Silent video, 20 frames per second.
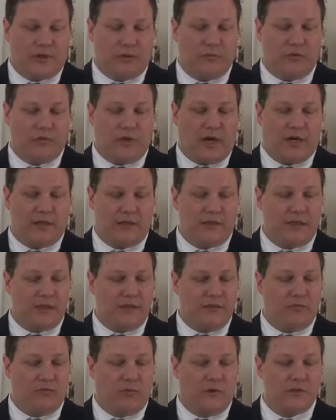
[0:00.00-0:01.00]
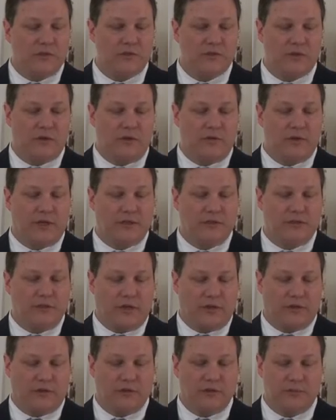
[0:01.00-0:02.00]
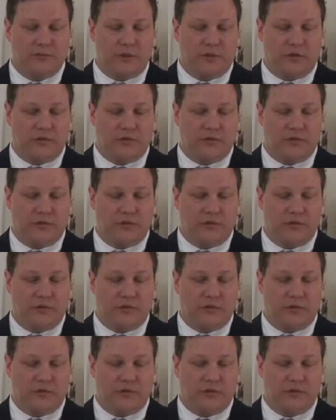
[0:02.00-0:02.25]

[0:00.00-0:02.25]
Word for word: they will not leave one stone on another